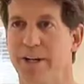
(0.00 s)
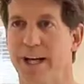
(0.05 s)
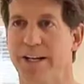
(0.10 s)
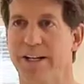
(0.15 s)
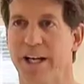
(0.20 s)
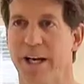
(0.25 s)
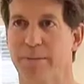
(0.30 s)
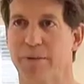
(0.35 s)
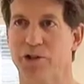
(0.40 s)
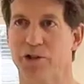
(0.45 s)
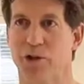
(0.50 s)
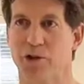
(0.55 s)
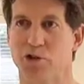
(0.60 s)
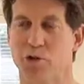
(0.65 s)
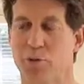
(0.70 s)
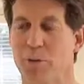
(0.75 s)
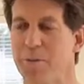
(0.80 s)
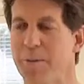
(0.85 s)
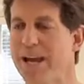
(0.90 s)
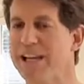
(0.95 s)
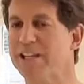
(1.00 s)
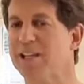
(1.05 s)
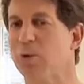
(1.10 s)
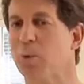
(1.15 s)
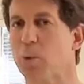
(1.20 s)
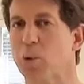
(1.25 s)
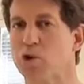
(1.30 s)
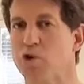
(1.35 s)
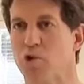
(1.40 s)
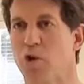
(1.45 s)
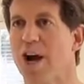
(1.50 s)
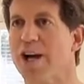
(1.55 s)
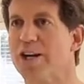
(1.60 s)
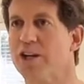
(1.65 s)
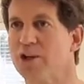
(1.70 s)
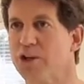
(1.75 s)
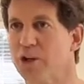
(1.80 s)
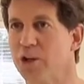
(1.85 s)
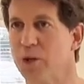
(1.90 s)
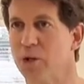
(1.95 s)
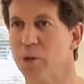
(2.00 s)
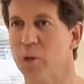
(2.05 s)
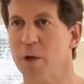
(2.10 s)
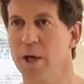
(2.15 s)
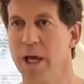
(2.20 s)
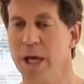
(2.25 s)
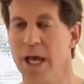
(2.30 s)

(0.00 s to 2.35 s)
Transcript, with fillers: with that type of surgery, but basically what we're trying to do